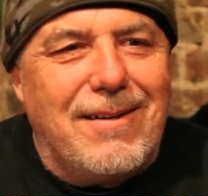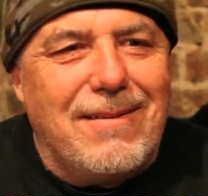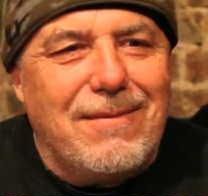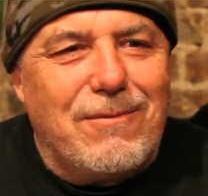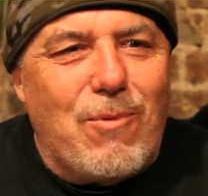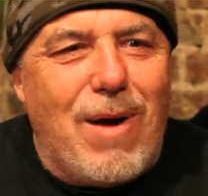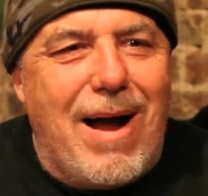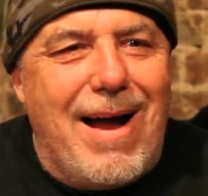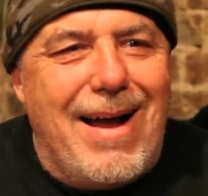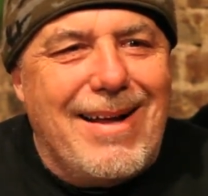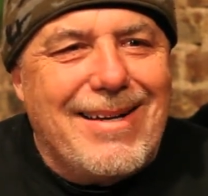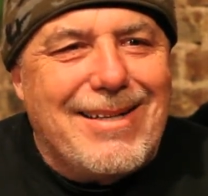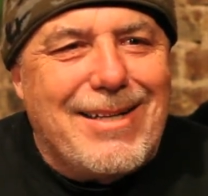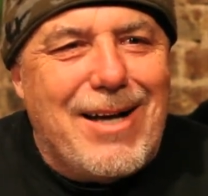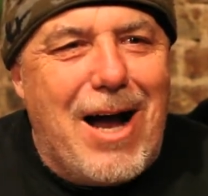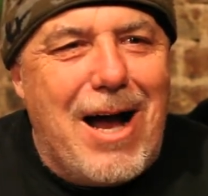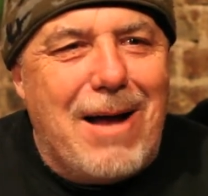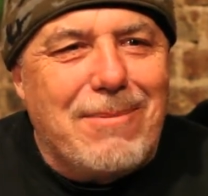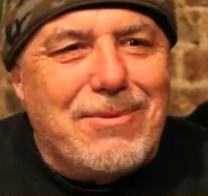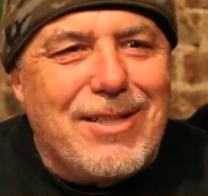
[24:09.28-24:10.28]
riot
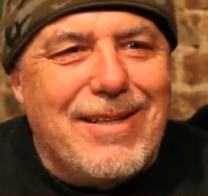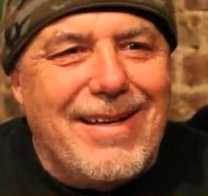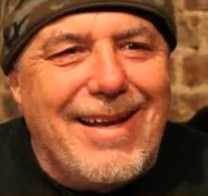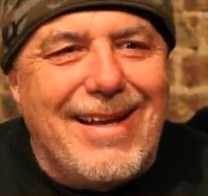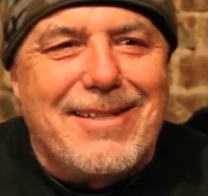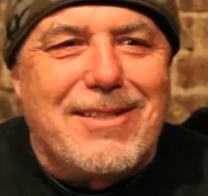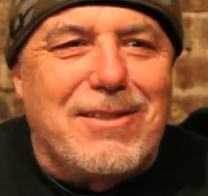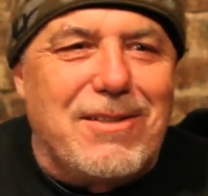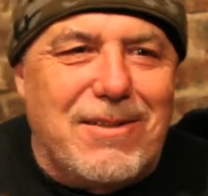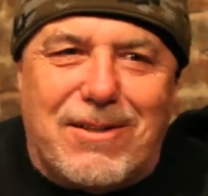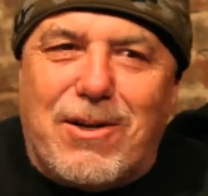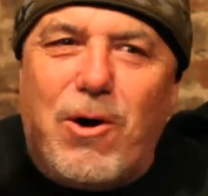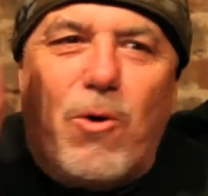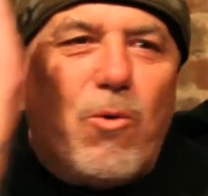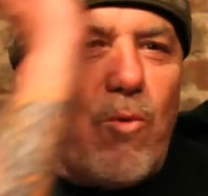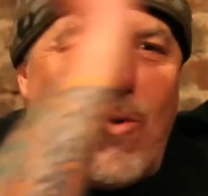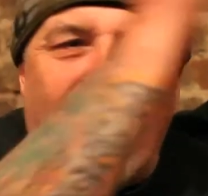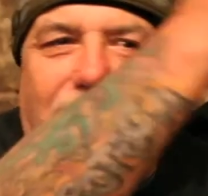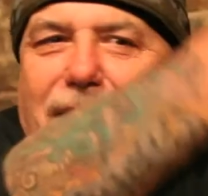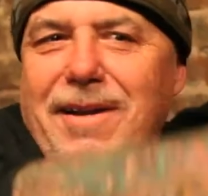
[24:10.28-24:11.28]
cops and
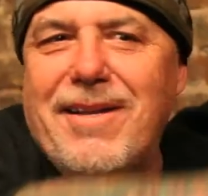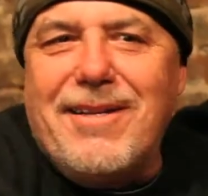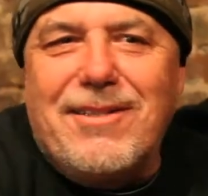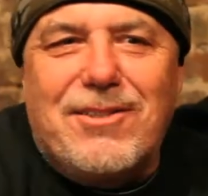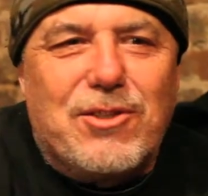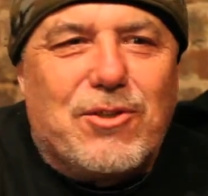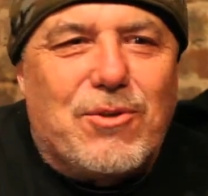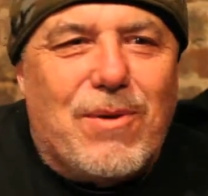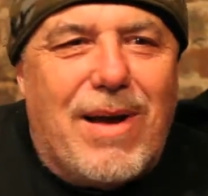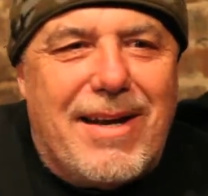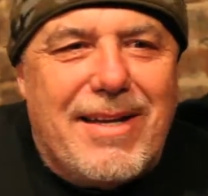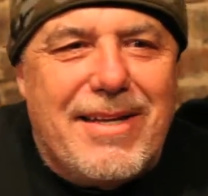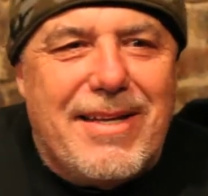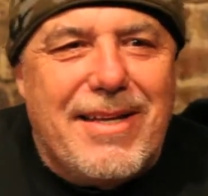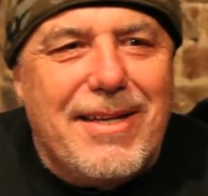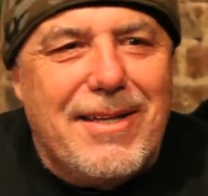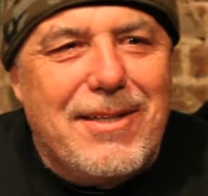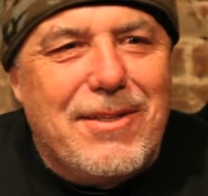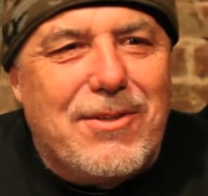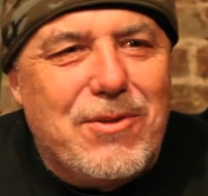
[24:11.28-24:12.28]
go running to try to
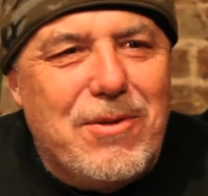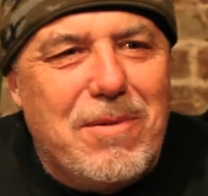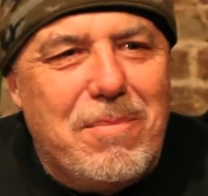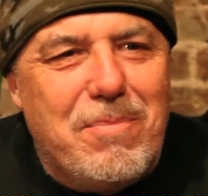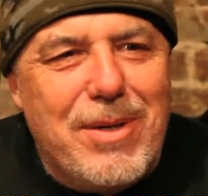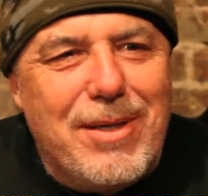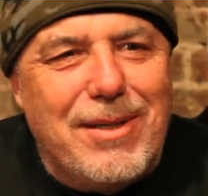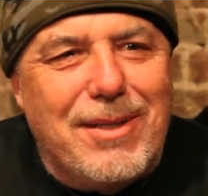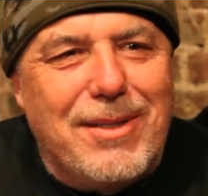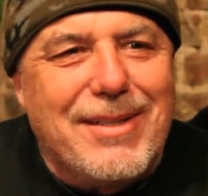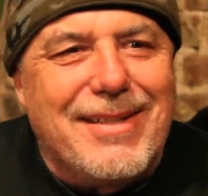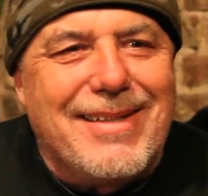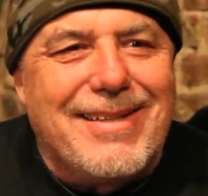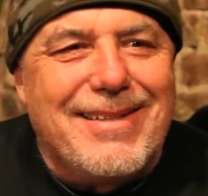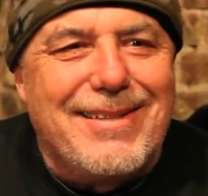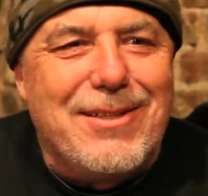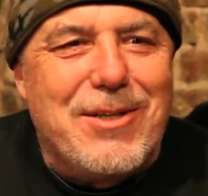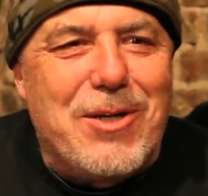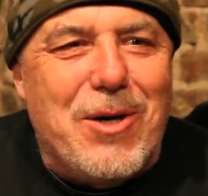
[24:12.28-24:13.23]
get into a building,